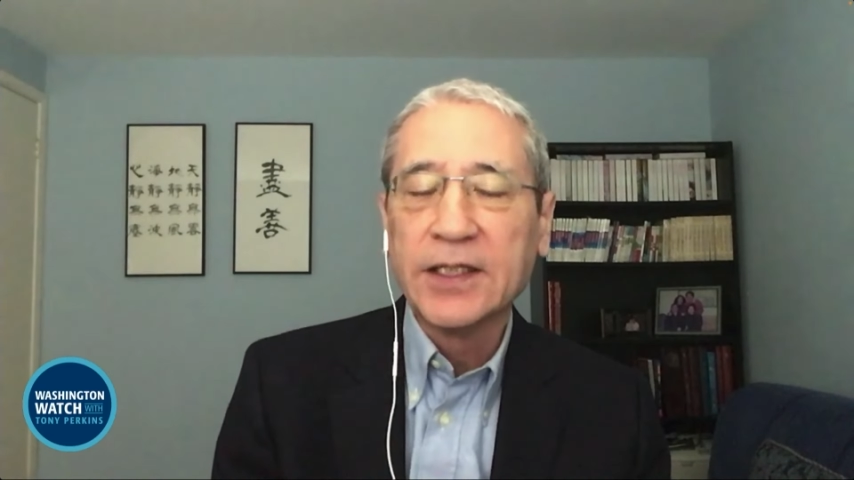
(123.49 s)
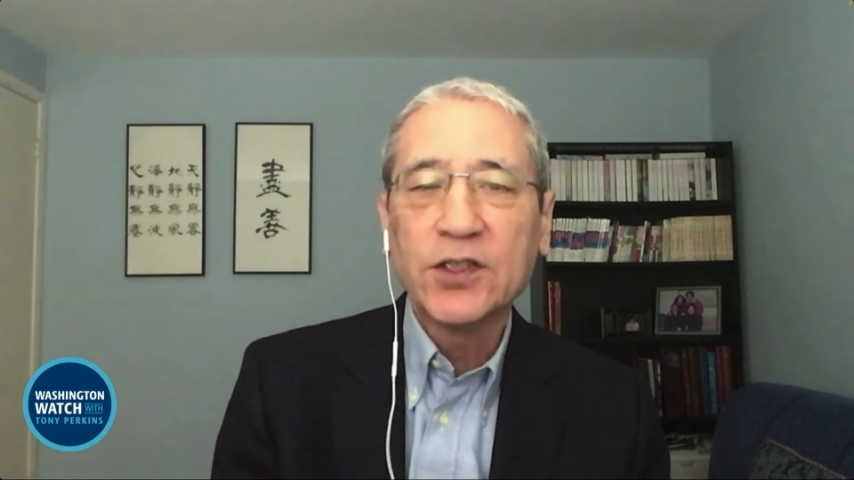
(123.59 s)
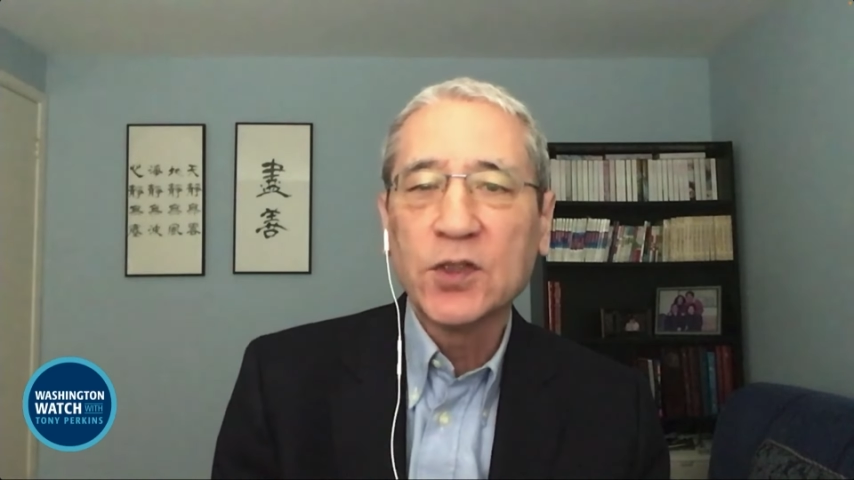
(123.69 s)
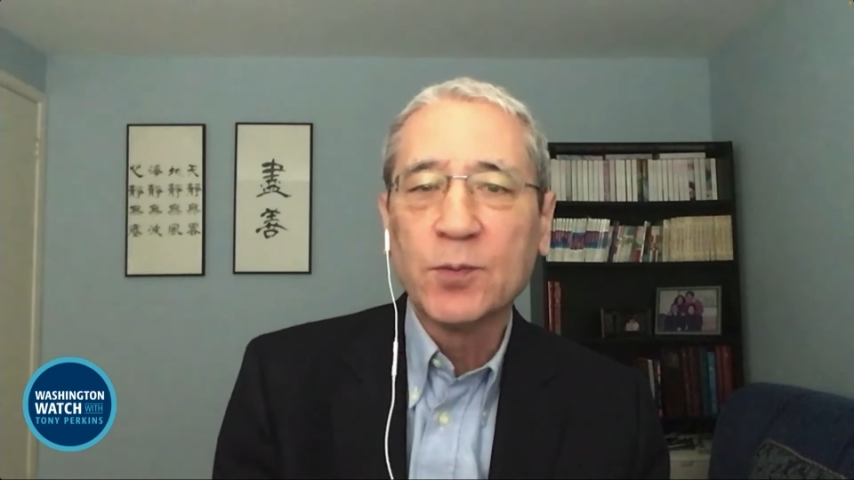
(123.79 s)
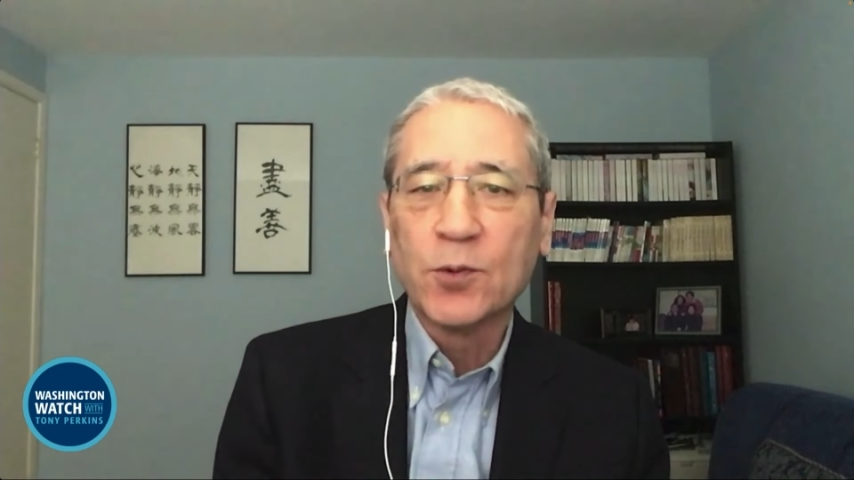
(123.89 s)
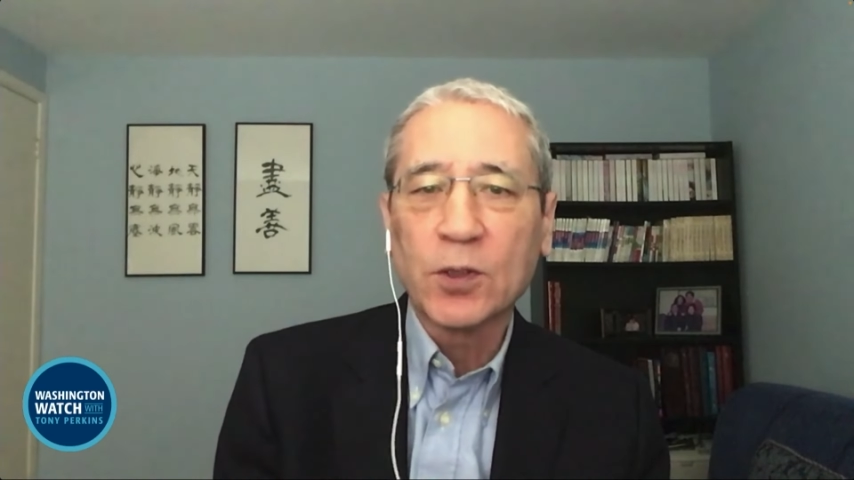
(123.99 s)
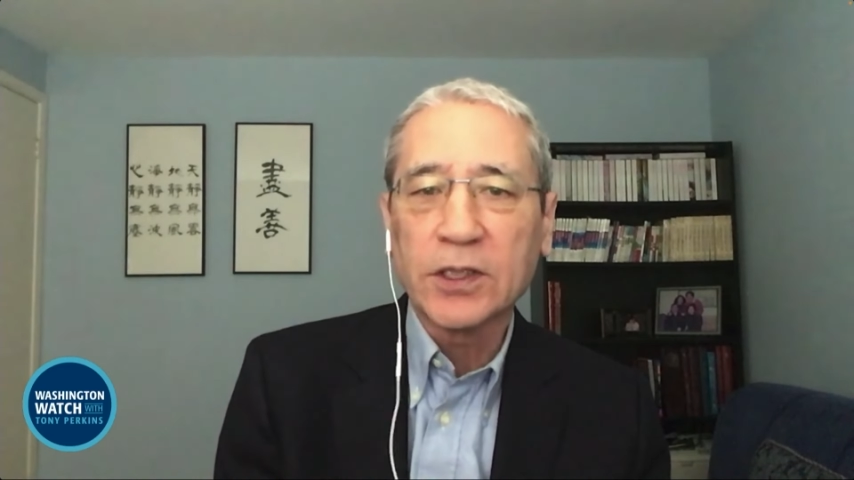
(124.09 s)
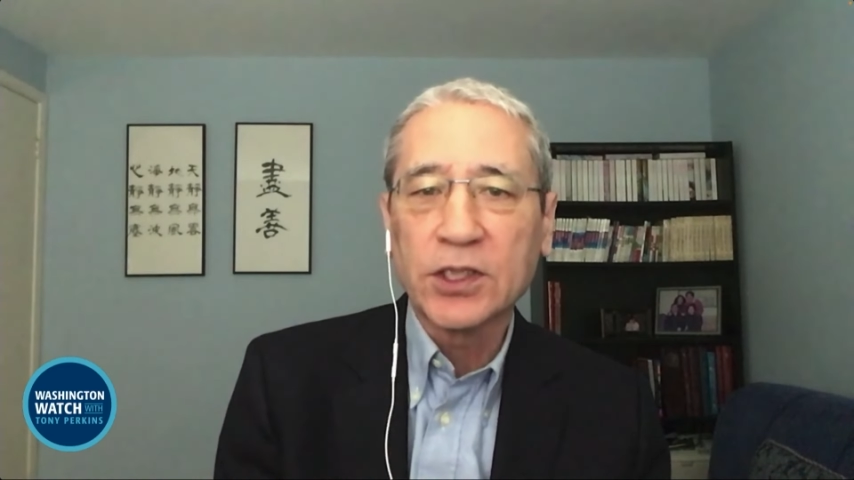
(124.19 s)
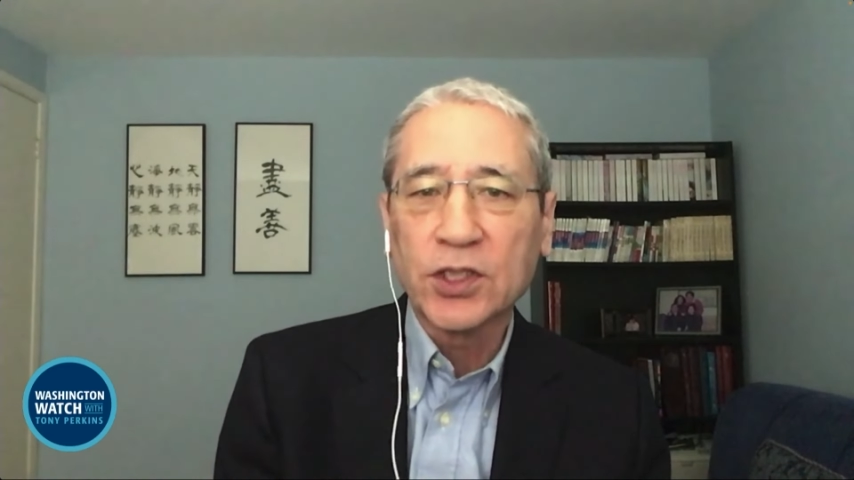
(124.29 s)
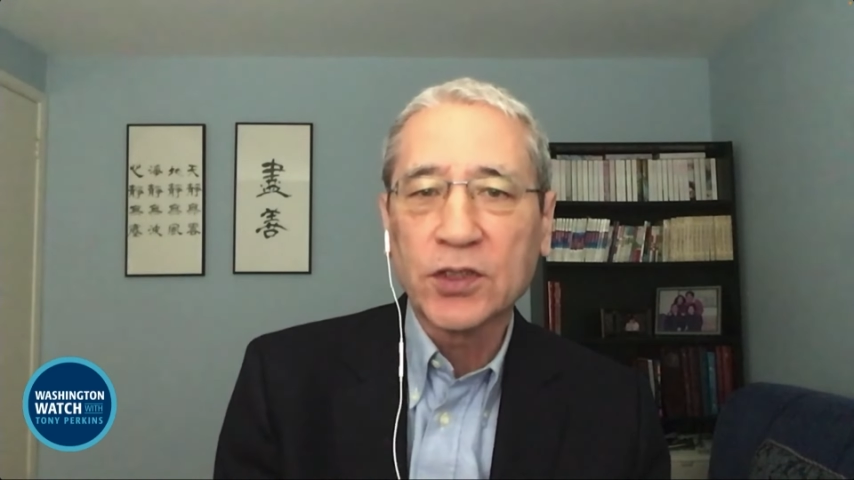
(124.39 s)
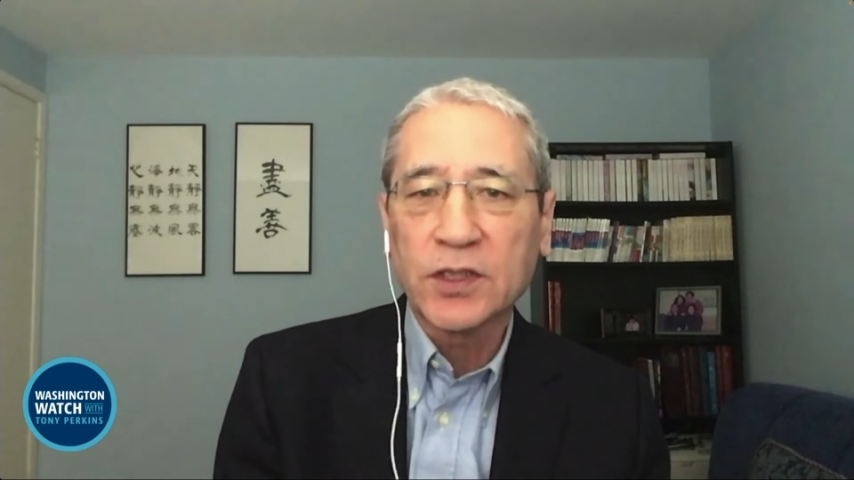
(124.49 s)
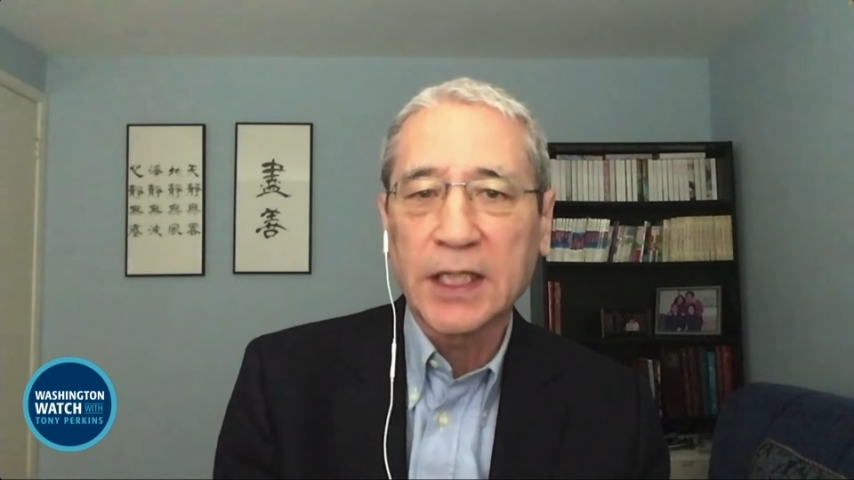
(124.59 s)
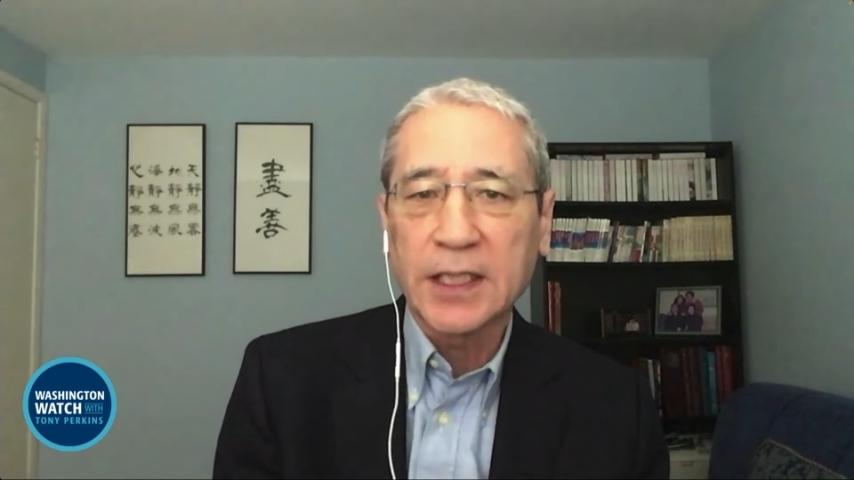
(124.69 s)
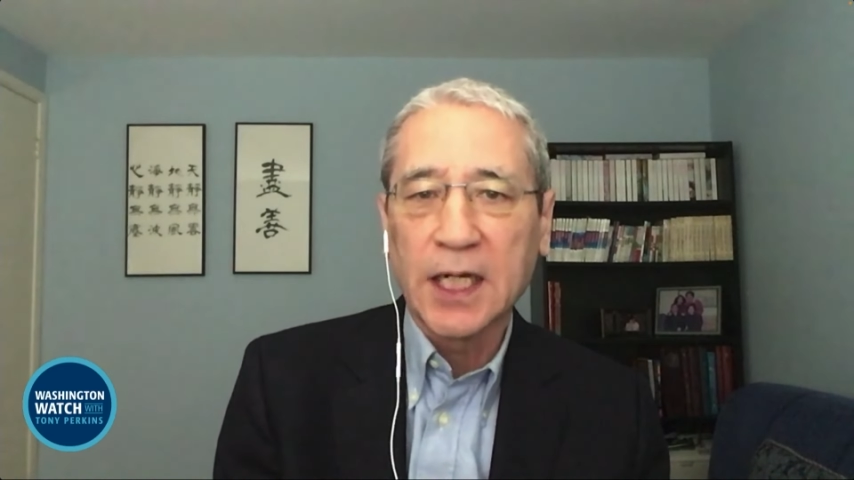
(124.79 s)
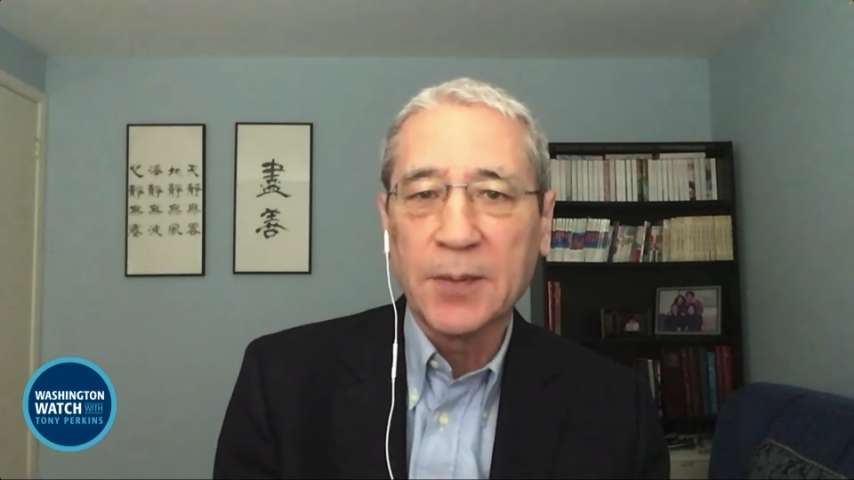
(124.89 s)
This is more than just
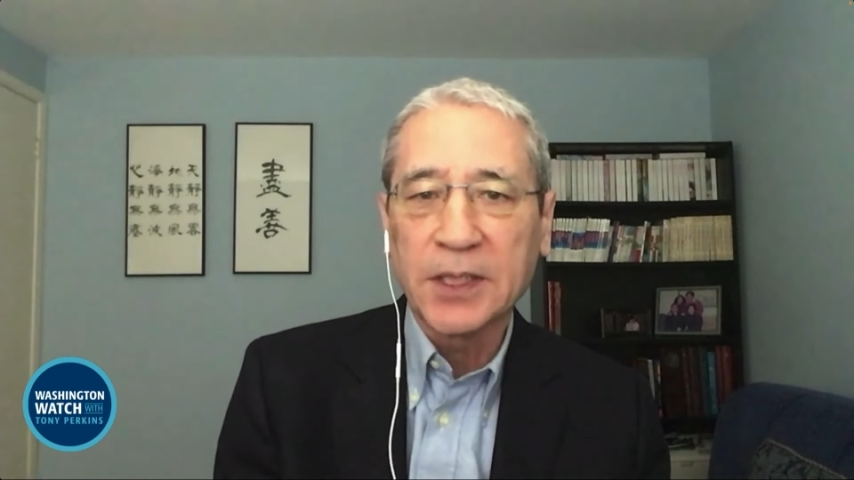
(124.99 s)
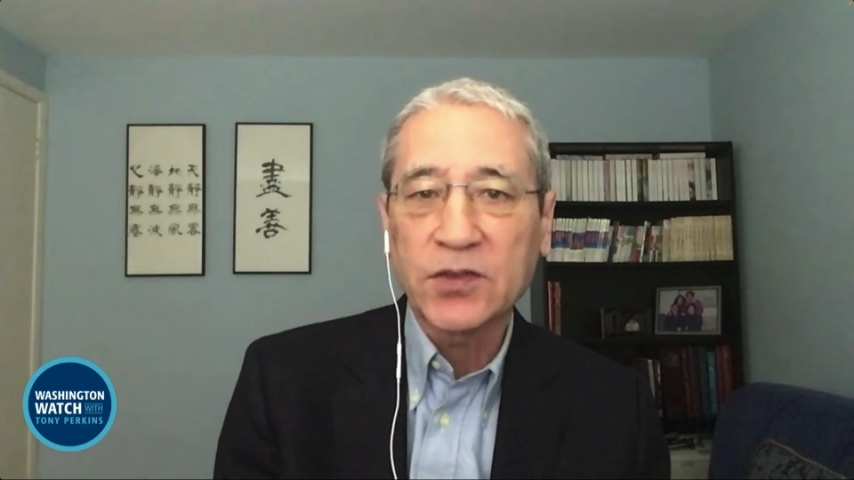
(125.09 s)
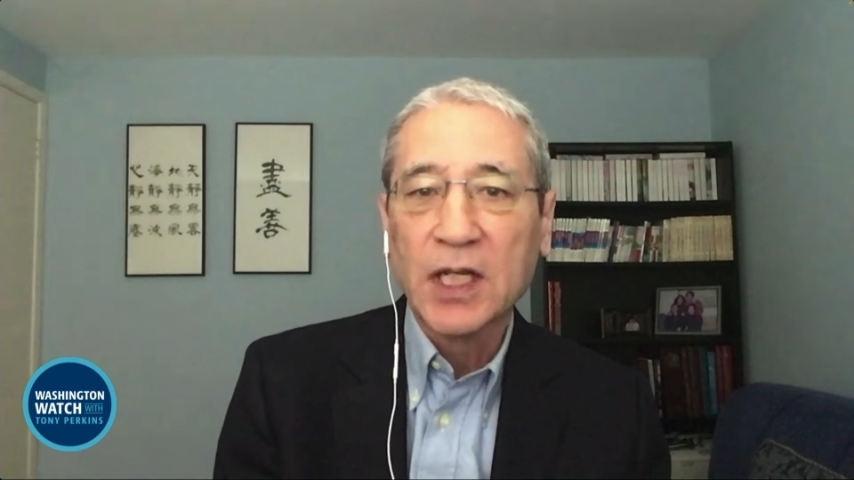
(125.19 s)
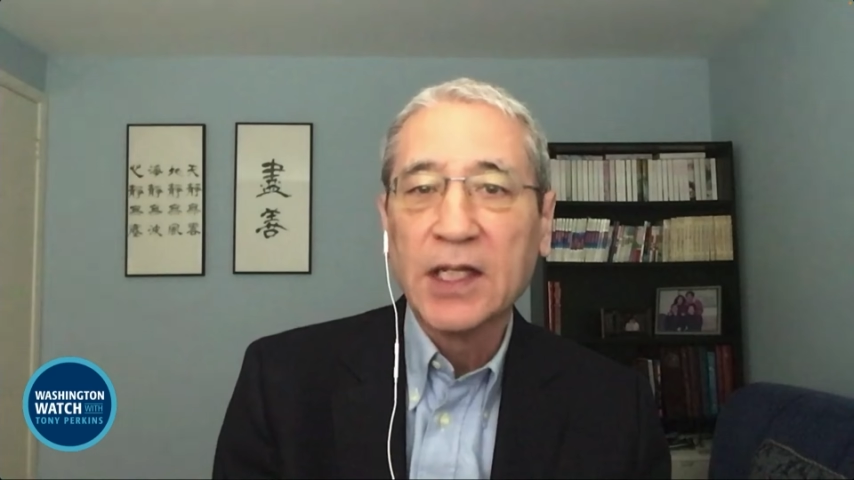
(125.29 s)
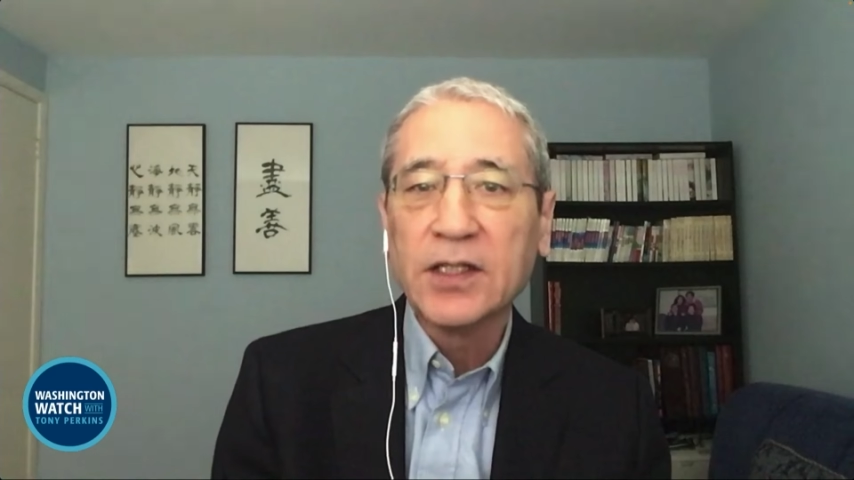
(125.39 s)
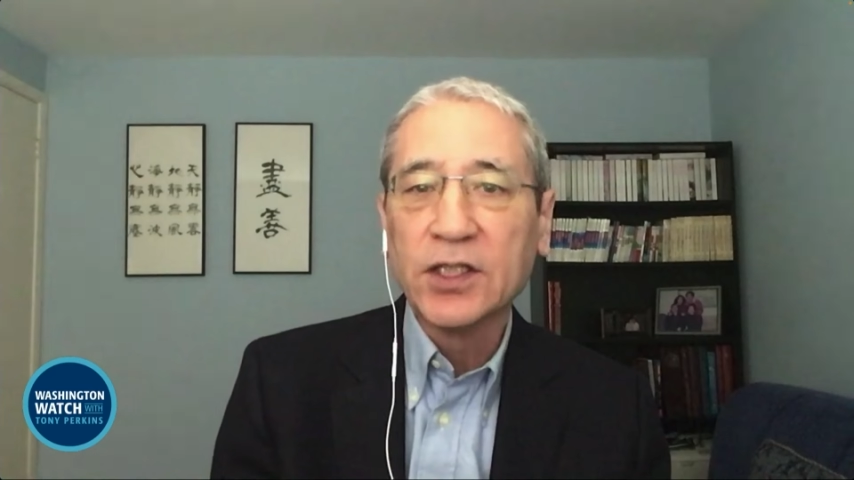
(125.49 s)
economics.